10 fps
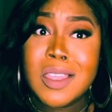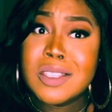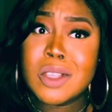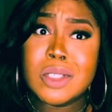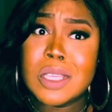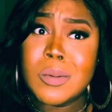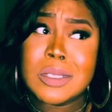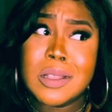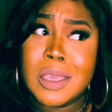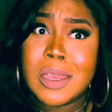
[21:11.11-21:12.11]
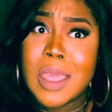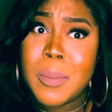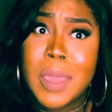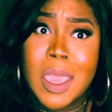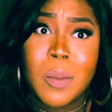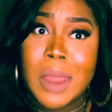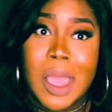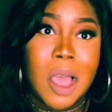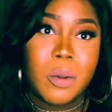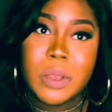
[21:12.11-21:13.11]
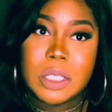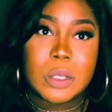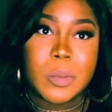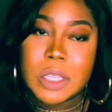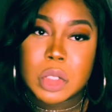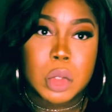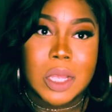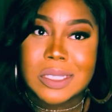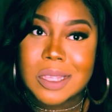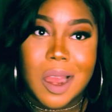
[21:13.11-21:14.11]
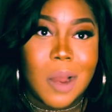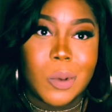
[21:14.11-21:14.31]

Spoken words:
So she was looking at Ma'am like, I don't really too much trust her.